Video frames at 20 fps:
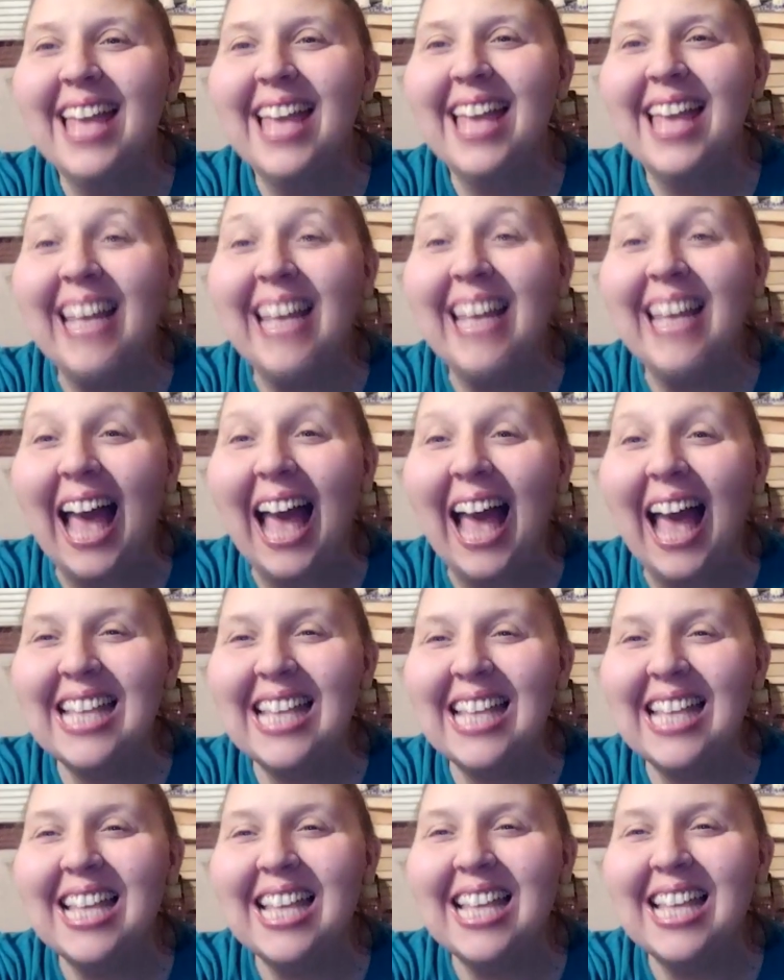Guys,
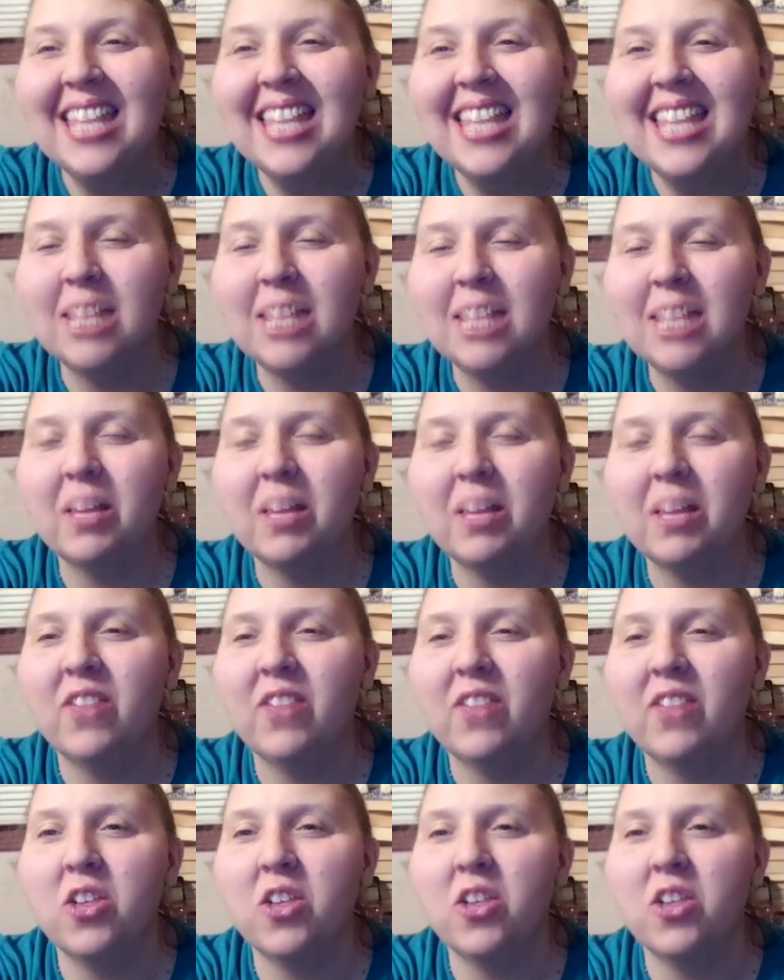this week's
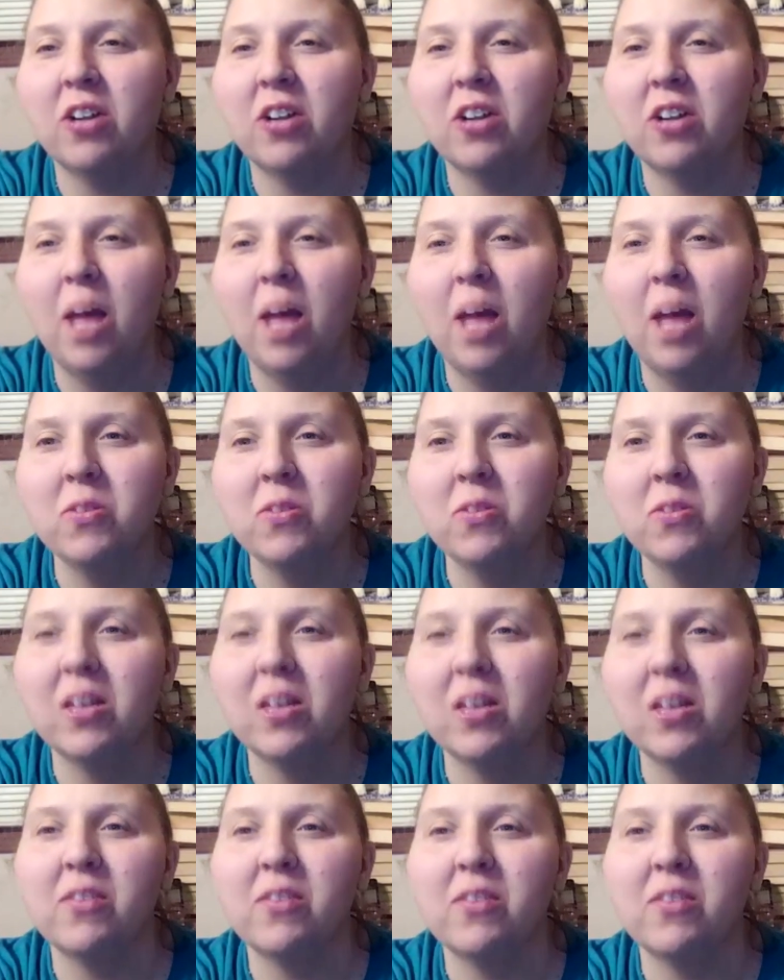feature comes to us
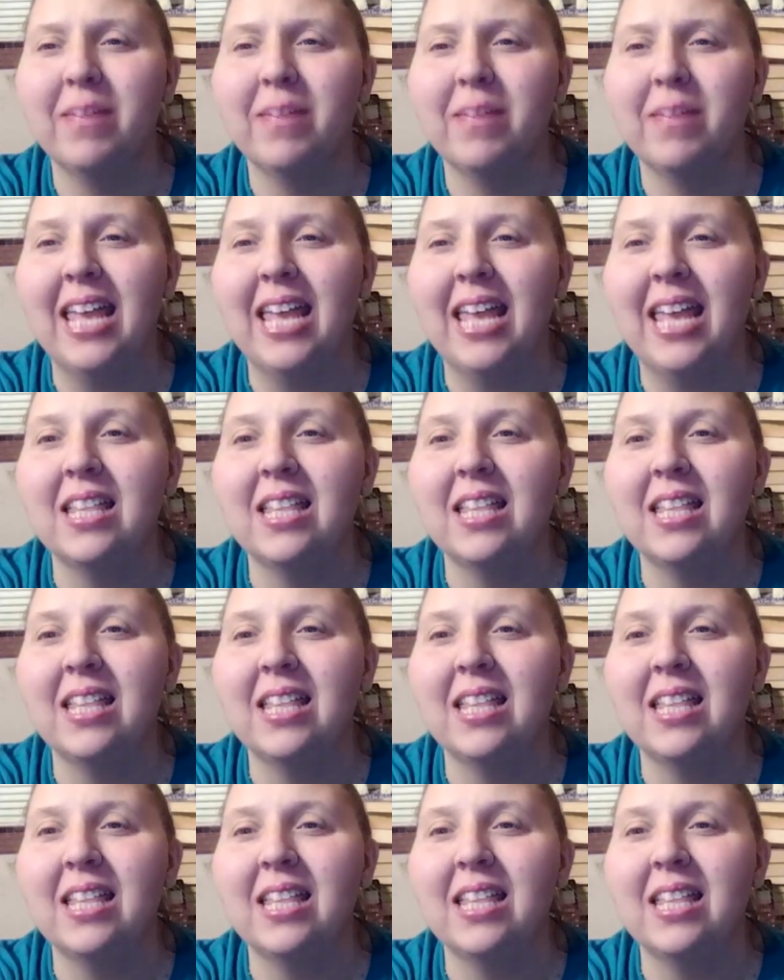from Keeneland,